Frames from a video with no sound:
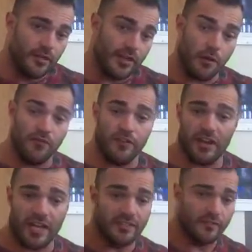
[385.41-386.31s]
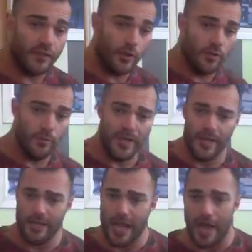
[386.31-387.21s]
account for the likes of Google
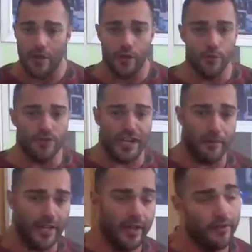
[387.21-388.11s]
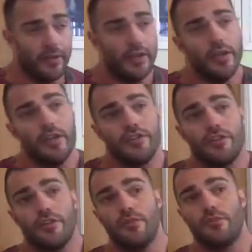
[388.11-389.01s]
Mail, Yahoo, Gmail to